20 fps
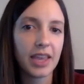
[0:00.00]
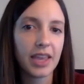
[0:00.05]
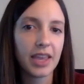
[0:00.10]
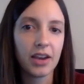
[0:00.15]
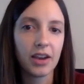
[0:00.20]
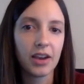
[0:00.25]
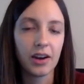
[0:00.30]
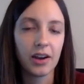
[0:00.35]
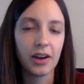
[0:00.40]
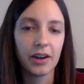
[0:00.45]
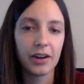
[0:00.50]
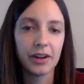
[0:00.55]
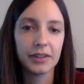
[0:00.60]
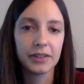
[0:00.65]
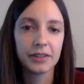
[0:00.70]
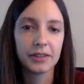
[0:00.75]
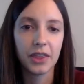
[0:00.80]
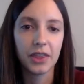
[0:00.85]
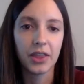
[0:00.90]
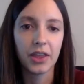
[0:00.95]
They
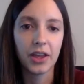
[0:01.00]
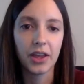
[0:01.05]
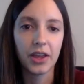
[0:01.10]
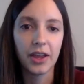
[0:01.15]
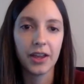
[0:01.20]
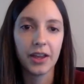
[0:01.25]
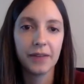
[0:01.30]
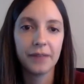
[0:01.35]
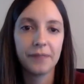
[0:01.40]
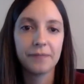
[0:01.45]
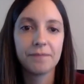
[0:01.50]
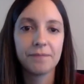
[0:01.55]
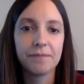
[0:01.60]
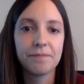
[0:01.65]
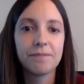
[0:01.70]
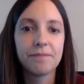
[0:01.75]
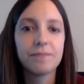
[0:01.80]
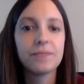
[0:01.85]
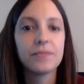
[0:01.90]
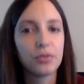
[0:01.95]
are the
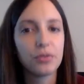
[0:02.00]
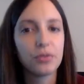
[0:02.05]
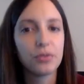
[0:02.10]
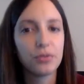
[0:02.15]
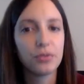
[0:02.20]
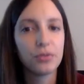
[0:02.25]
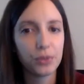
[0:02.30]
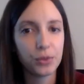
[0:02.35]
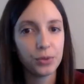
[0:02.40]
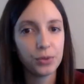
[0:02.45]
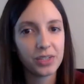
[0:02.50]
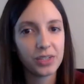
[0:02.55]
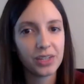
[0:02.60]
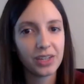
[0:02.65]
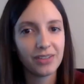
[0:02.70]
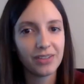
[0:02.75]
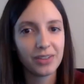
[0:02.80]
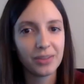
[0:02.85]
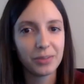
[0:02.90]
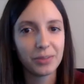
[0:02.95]

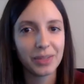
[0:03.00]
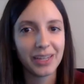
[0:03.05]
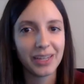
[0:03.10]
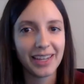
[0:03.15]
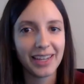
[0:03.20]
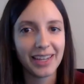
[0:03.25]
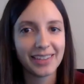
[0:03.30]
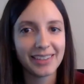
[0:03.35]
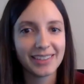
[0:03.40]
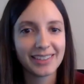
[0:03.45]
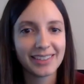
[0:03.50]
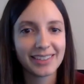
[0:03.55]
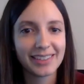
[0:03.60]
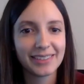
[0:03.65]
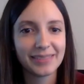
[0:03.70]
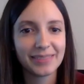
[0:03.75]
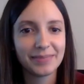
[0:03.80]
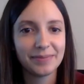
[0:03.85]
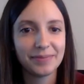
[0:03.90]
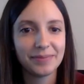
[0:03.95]
fruit of the plant.
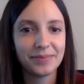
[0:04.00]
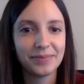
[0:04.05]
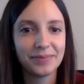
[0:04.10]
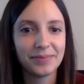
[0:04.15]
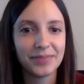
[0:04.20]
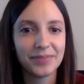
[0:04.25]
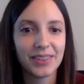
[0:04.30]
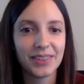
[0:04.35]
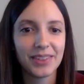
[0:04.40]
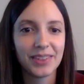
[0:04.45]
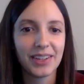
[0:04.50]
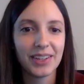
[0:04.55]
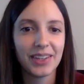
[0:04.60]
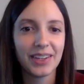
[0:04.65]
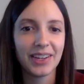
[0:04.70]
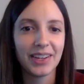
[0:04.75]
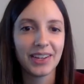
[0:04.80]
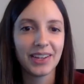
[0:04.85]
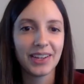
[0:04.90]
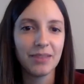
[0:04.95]

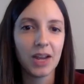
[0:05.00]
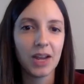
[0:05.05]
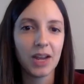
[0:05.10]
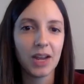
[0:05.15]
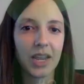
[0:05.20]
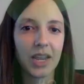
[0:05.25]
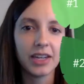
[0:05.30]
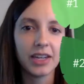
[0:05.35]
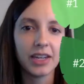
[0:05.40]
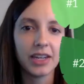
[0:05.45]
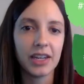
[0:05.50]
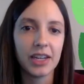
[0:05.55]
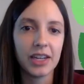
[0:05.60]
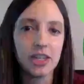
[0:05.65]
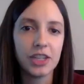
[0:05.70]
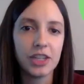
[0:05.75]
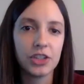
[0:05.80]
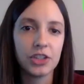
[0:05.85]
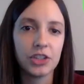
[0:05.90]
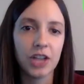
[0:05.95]
All right,
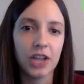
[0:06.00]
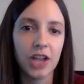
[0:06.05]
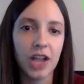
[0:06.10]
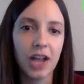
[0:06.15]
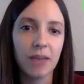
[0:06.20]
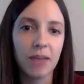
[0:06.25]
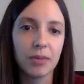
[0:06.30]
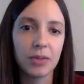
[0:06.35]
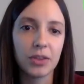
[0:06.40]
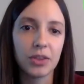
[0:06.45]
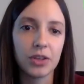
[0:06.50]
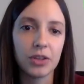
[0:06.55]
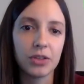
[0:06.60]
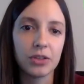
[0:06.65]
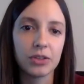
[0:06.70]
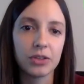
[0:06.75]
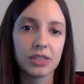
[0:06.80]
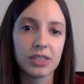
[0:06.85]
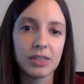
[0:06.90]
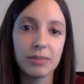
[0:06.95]
nice job with
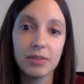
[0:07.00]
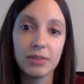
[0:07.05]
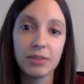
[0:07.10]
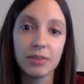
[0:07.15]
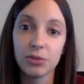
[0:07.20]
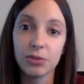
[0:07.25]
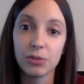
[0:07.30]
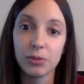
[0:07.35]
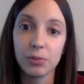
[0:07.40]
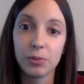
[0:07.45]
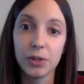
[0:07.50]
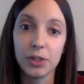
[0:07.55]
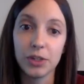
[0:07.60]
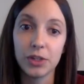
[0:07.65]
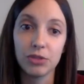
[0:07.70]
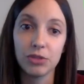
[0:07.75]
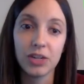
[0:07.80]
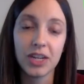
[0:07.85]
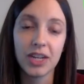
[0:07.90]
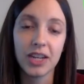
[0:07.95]
those. Some of those were
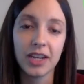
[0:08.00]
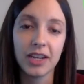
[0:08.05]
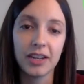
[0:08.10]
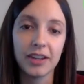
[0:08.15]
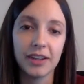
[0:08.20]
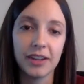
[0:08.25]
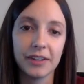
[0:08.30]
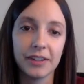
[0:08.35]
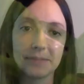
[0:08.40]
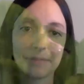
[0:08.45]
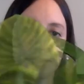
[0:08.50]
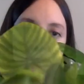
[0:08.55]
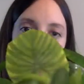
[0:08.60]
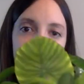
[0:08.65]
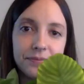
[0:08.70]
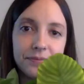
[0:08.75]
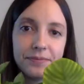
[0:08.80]
pretty tricky, huh?